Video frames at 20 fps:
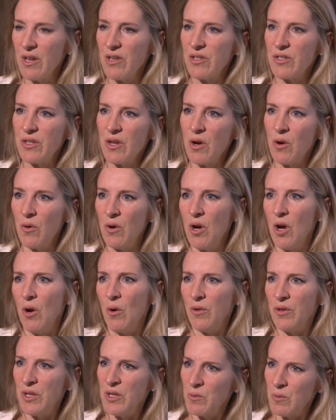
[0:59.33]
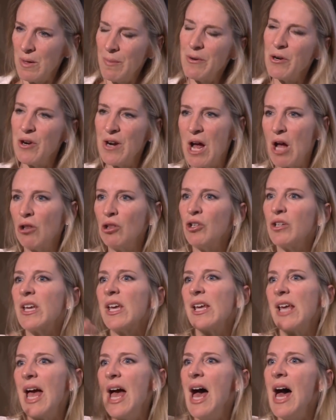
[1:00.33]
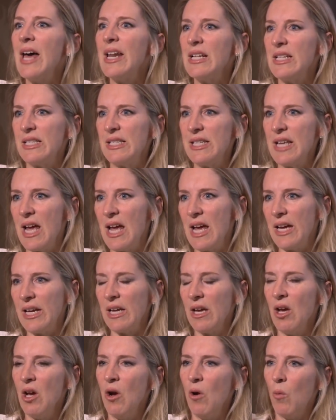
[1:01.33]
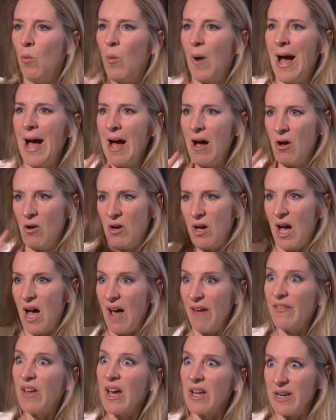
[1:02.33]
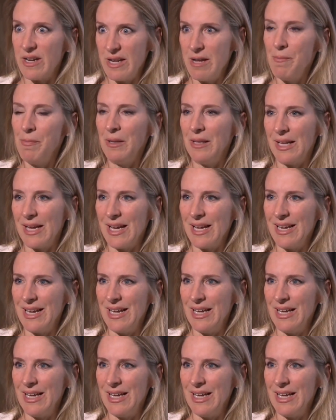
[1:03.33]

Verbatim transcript: So these women are now looking ahead and saying, wow, I've got an implant